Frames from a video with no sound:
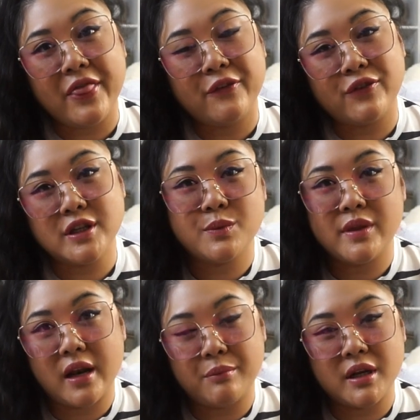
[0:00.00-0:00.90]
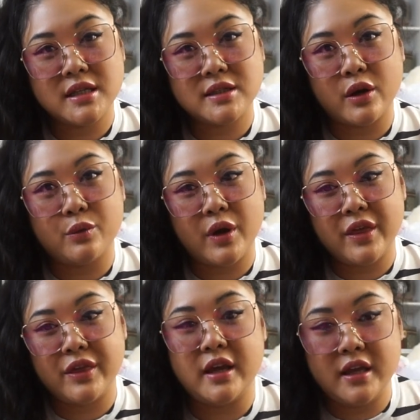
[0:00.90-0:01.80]
And the first one that I'm gonna start
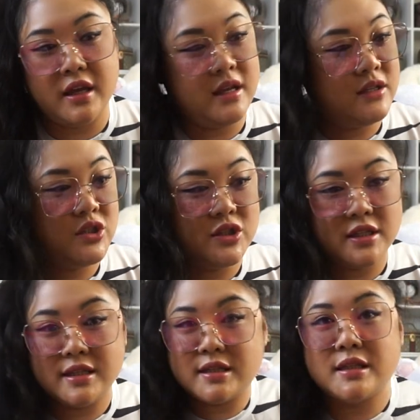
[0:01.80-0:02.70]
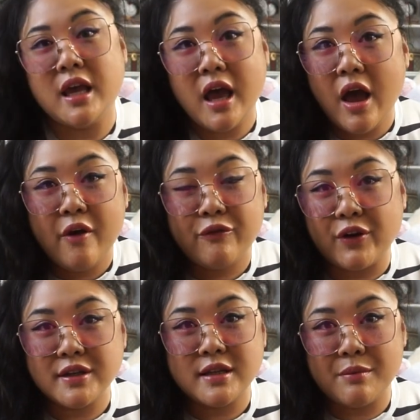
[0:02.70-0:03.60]
with is just,
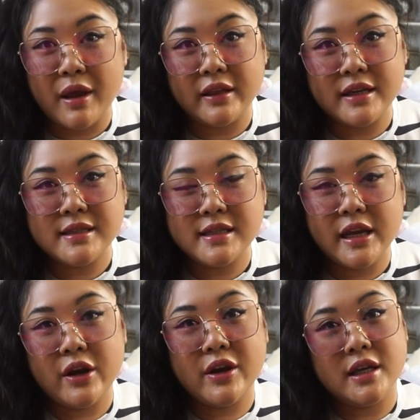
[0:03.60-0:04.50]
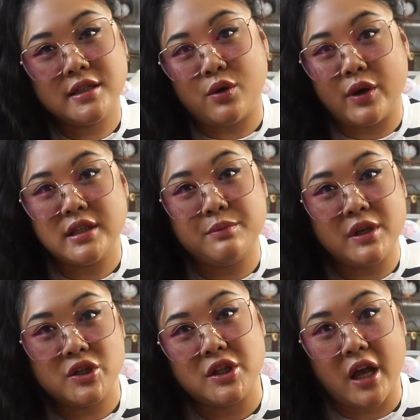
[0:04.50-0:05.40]
first on my list here is going to
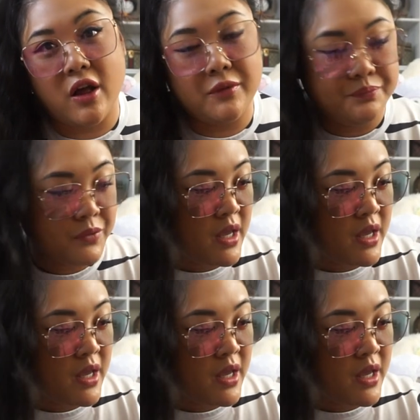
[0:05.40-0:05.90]
be Chanel.